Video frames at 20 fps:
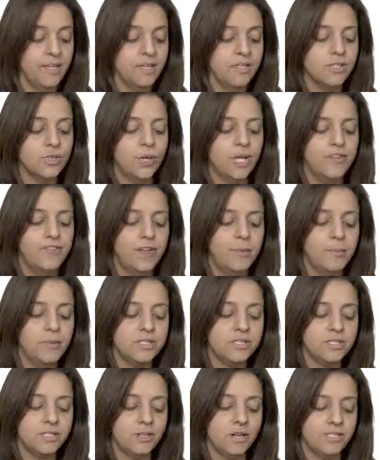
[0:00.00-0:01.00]
So if he
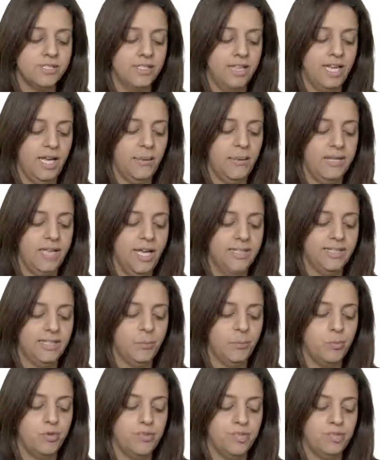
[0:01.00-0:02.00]
puts the cross here, he will end
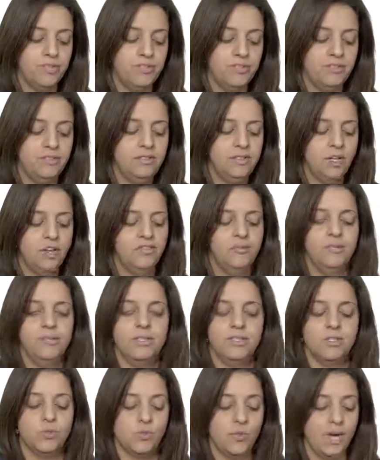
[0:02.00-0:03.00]
up with a utility of
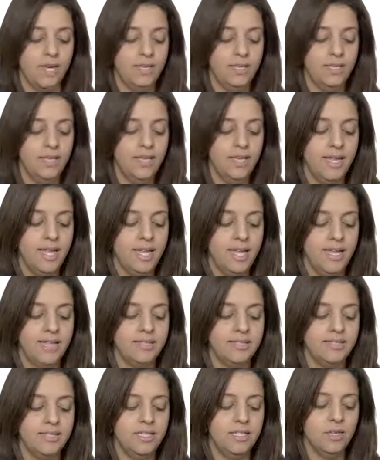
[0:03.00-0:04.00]
plus one
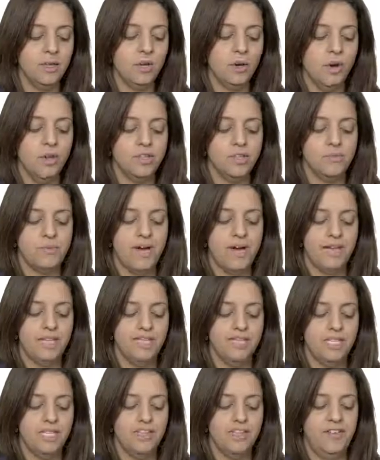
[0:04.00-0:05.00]
and zero.
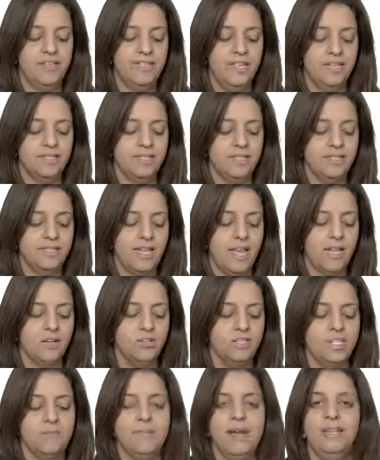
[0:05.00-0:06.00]
Otherwise, if he doesn't
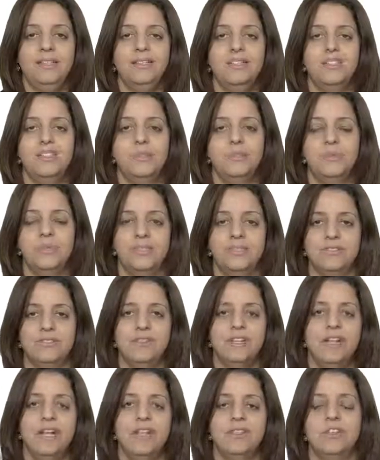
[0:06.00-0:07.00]
actually manage to put
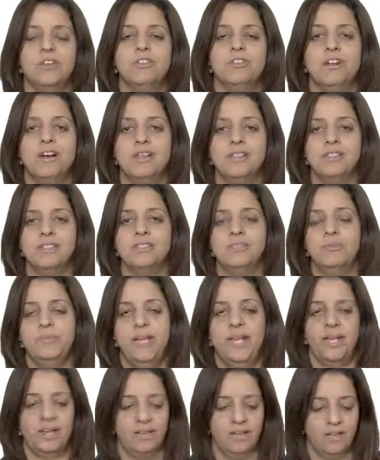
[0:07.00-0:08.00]
the cross to
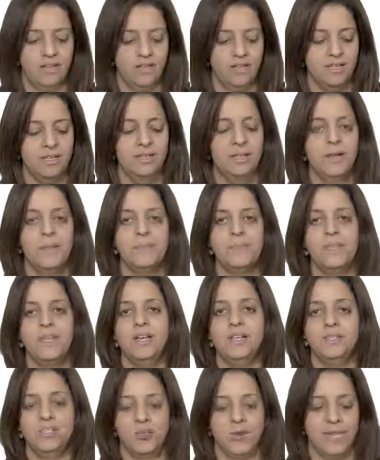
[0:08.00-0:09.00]
make a, um,
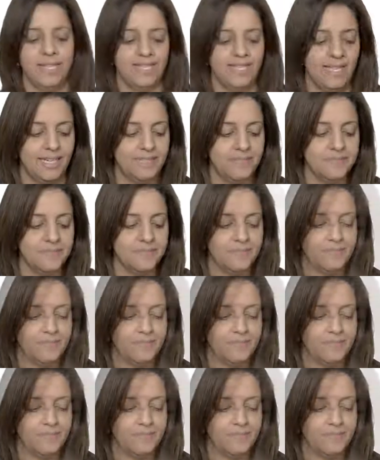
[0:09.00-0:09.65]
a straight line.